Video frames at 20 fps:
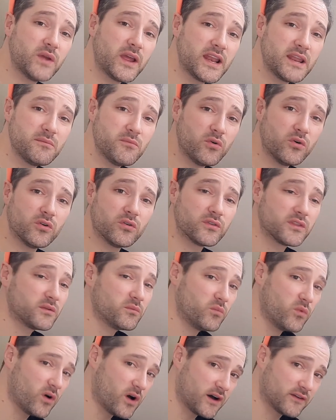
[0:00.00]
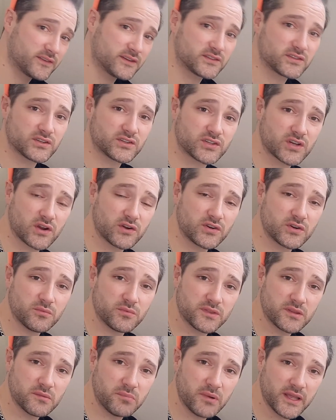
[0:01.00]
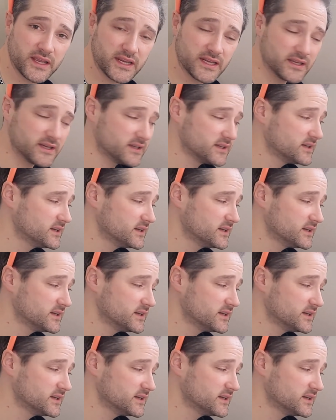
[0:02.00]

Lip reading: any more than what I just showed you with the bleed.